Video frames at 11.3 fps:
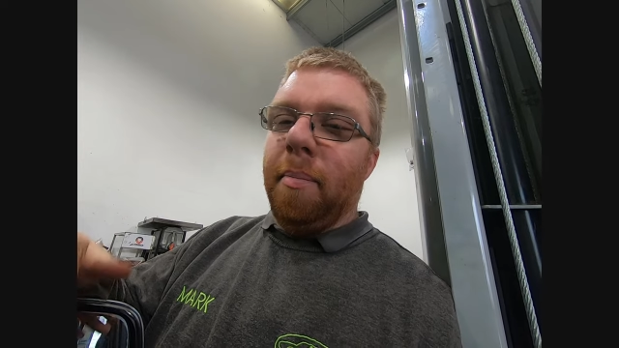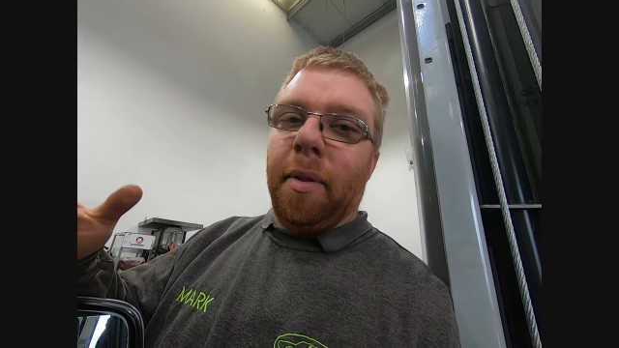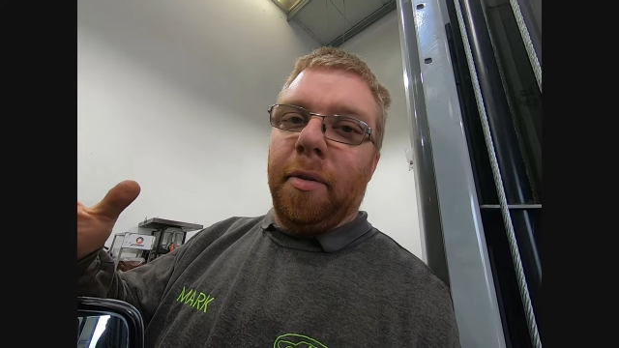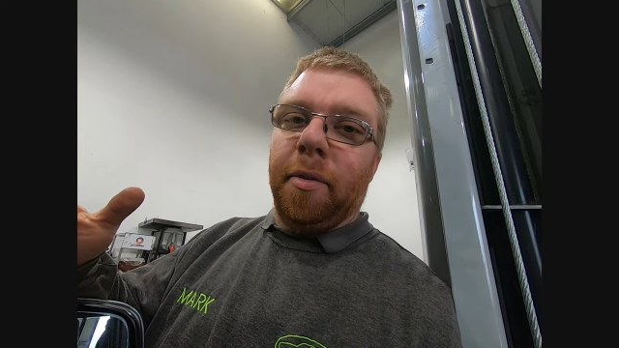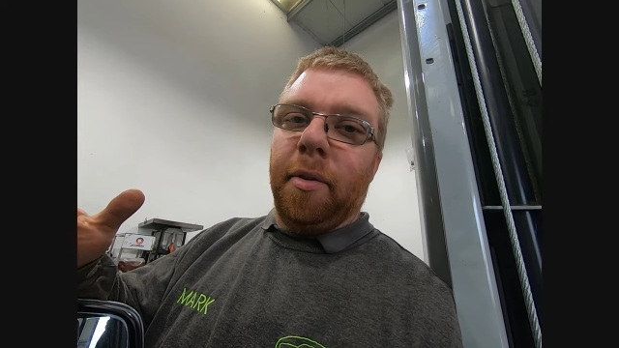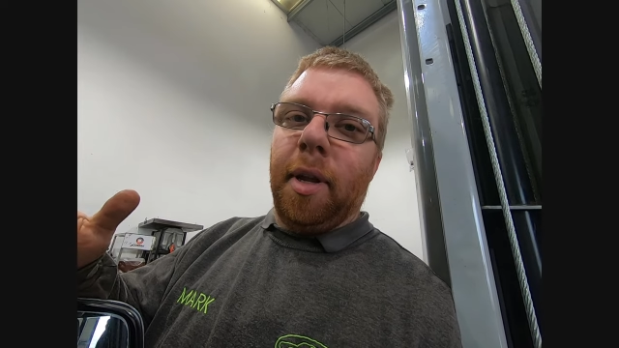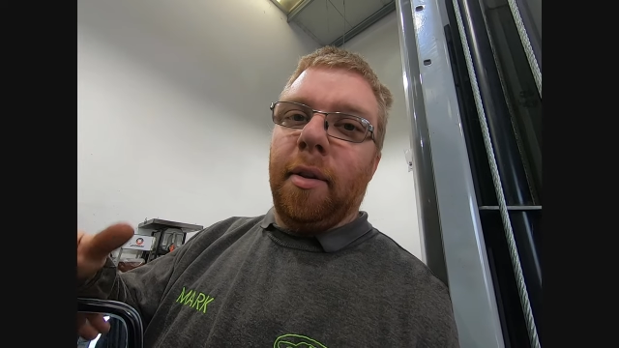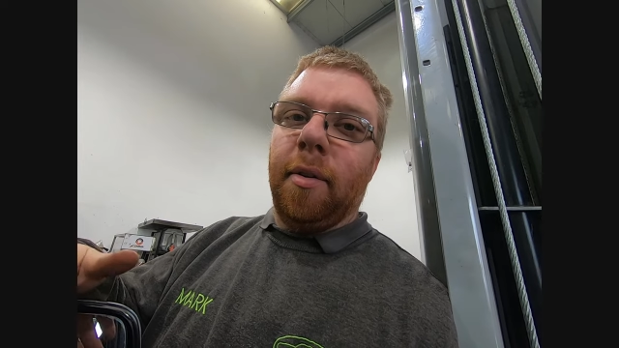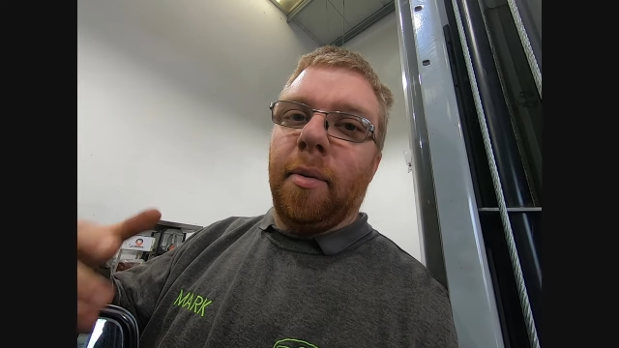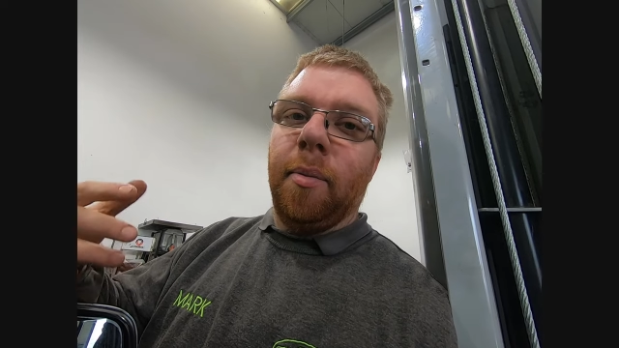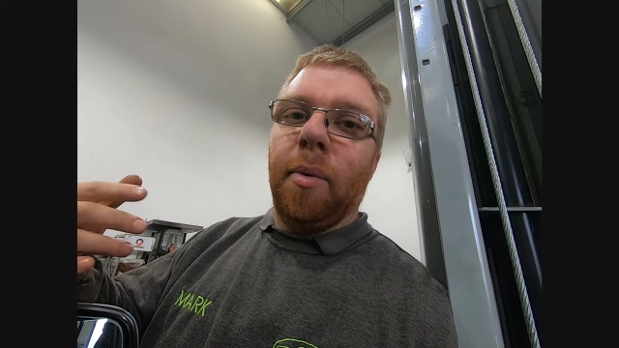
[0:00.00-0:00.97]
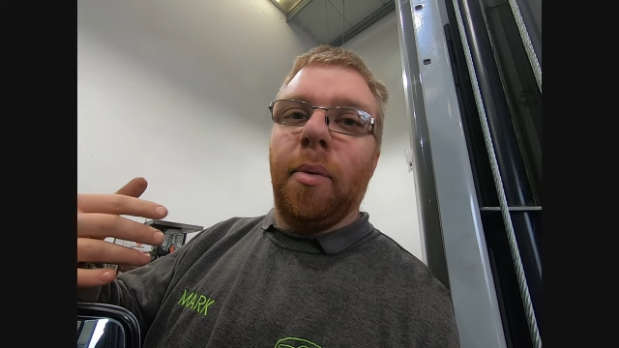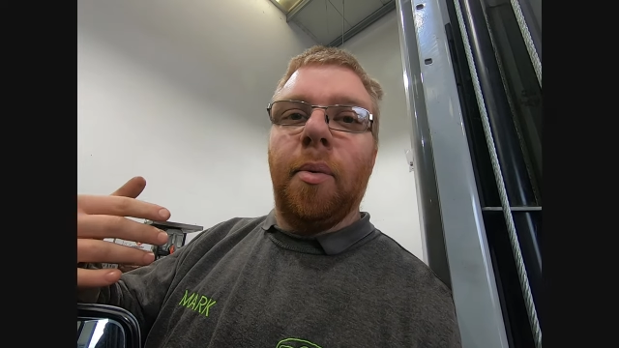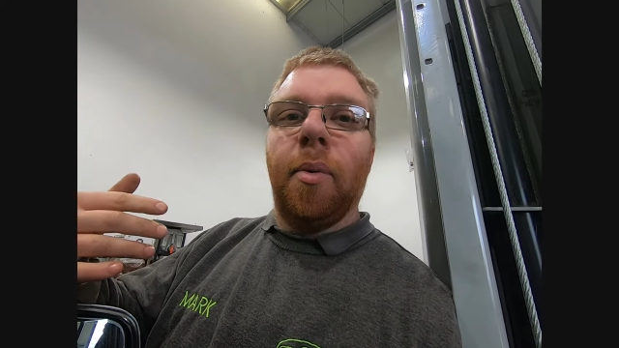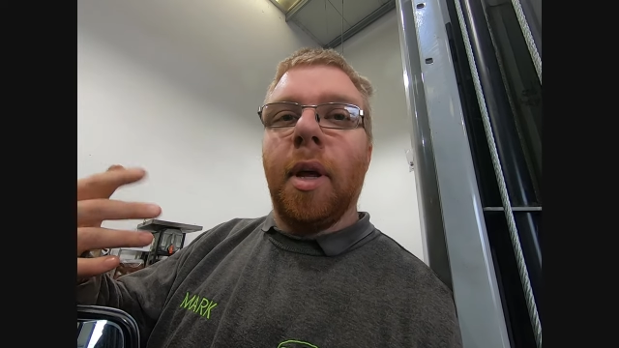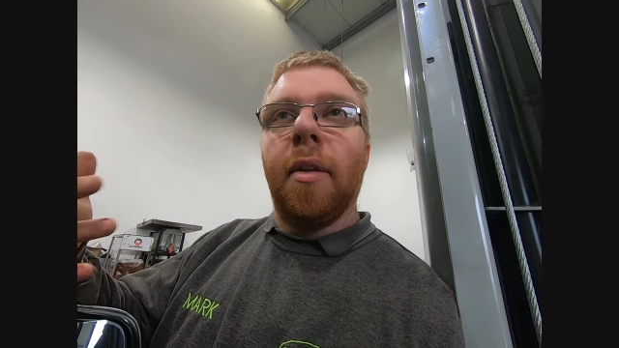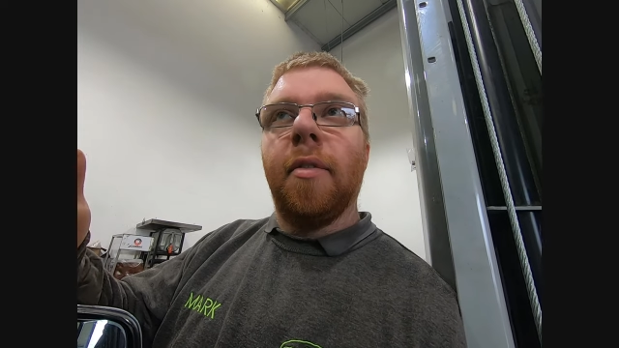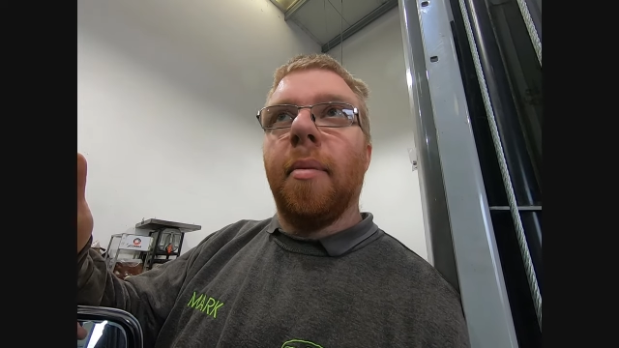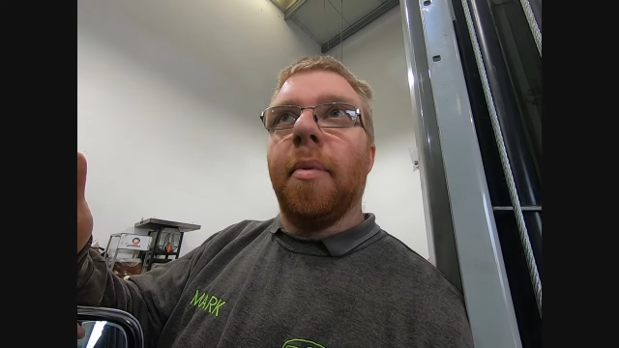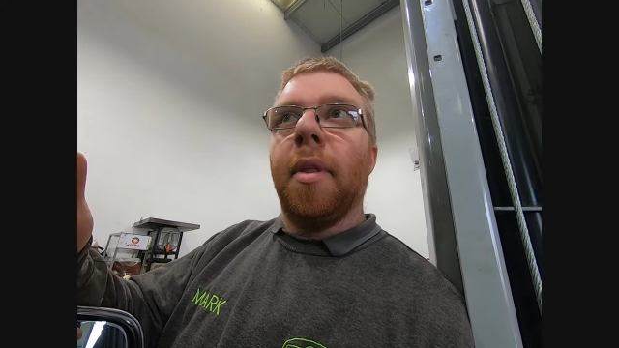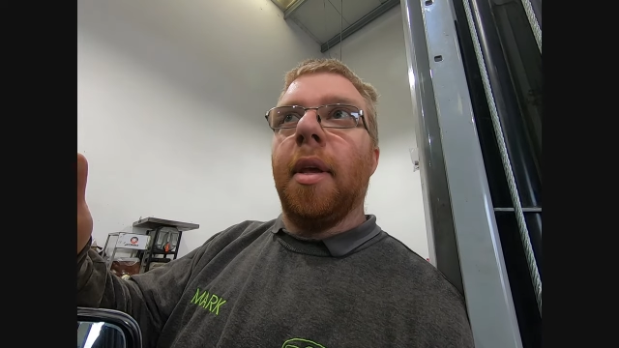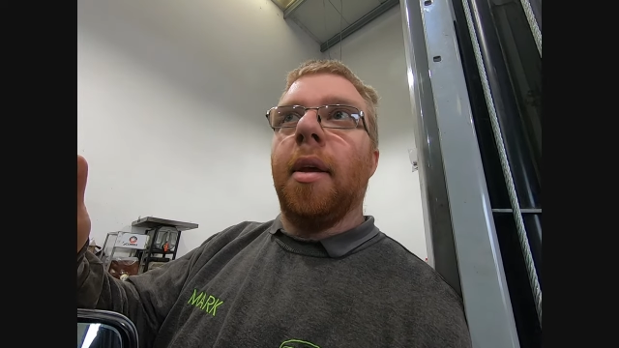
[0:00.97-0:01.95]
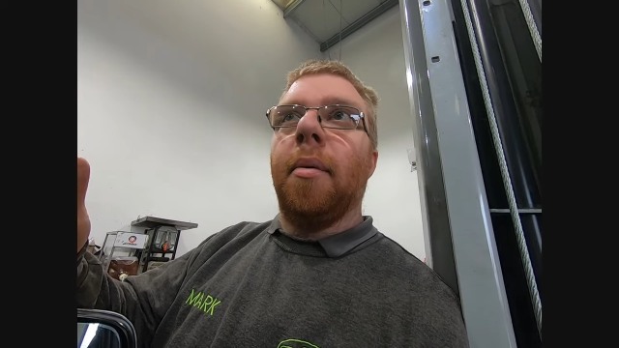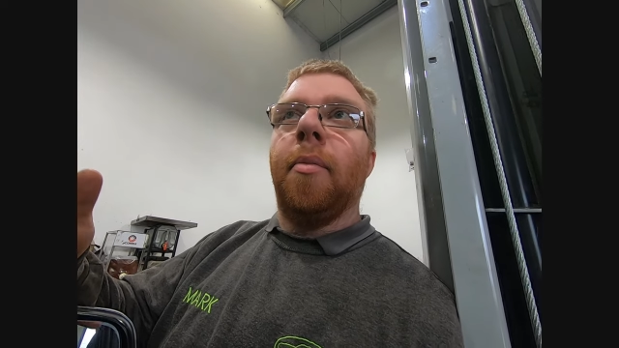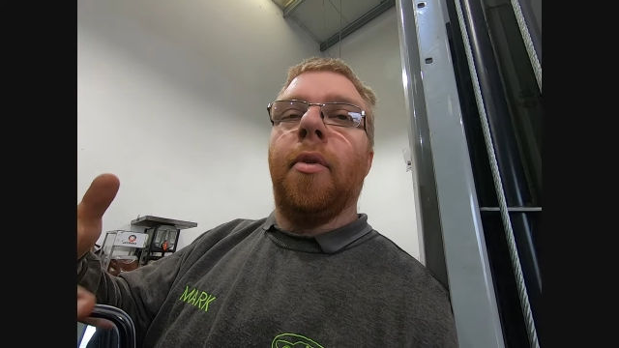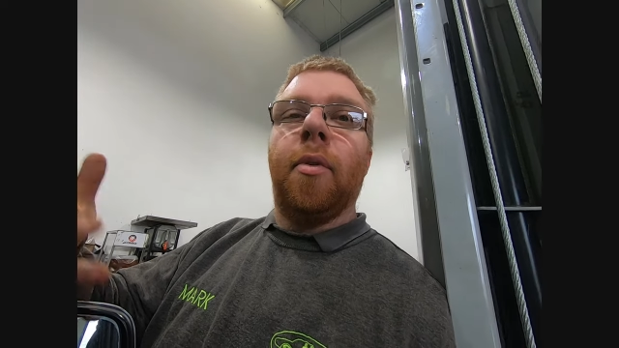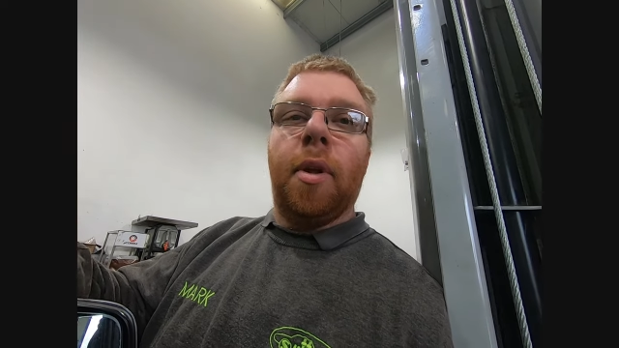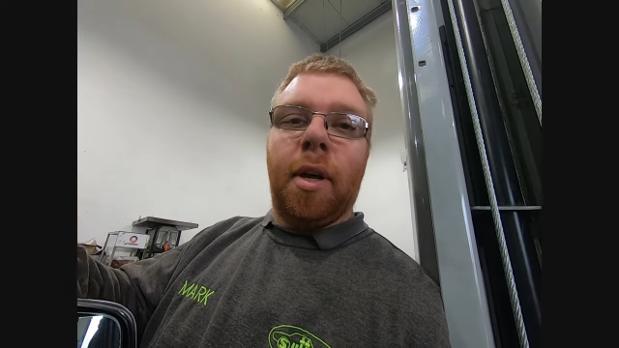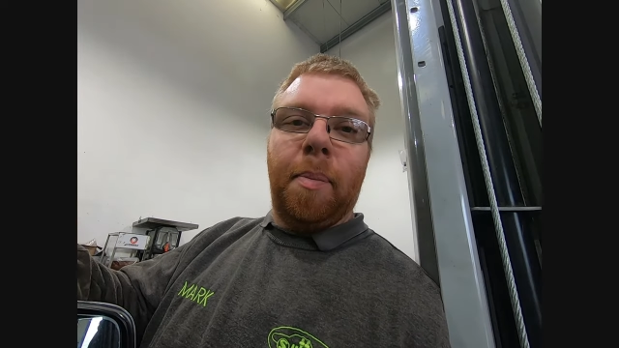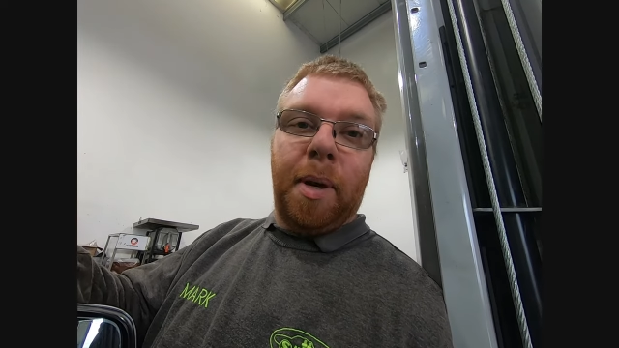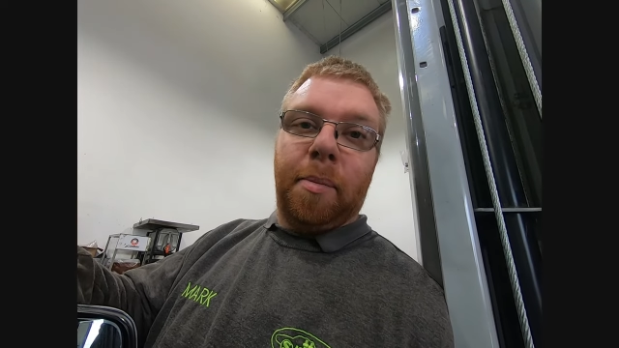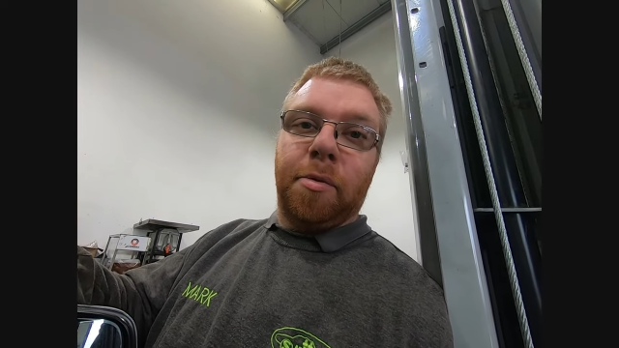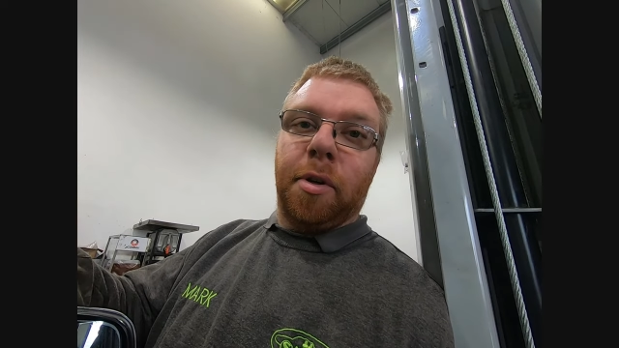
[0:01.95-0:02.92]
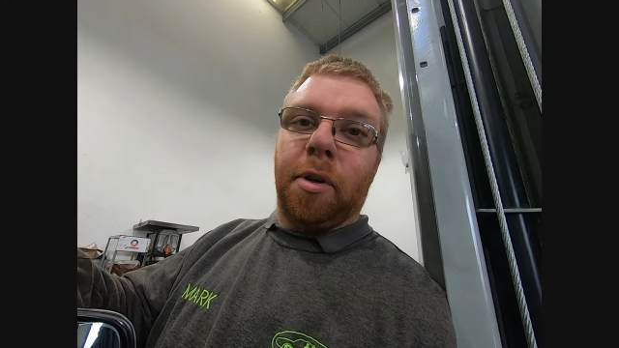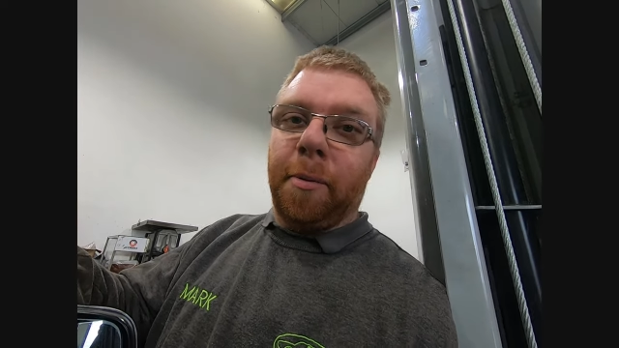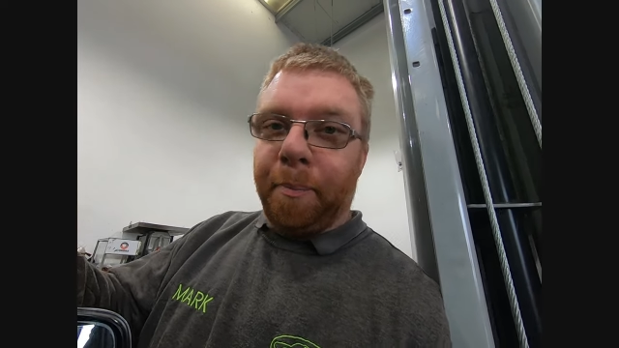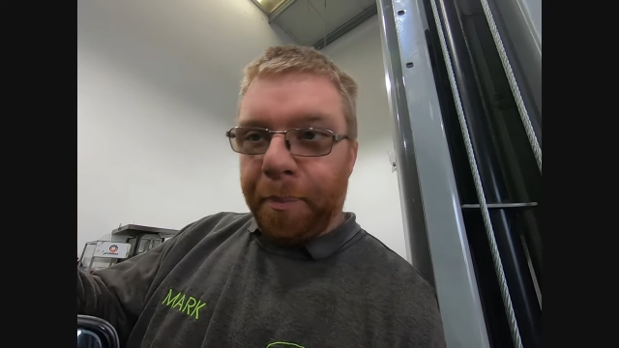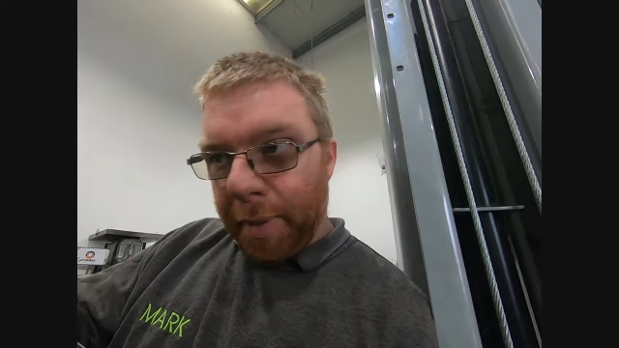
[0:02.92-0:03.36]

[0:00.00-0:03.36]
months on end, we'll get something more like a pickup truck.